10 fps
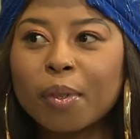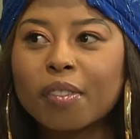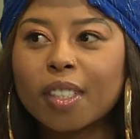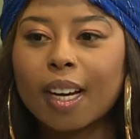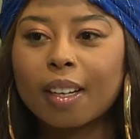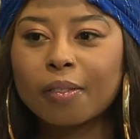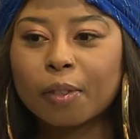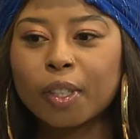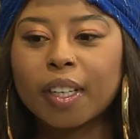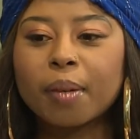I yeah. moved to
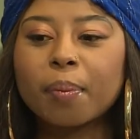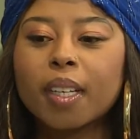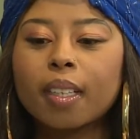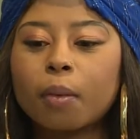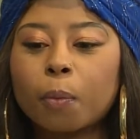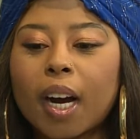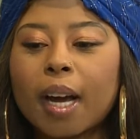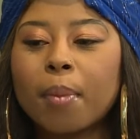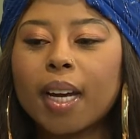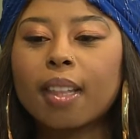California, but
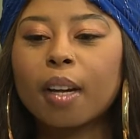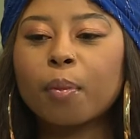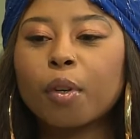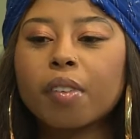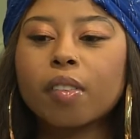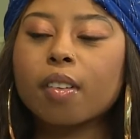why I made that move is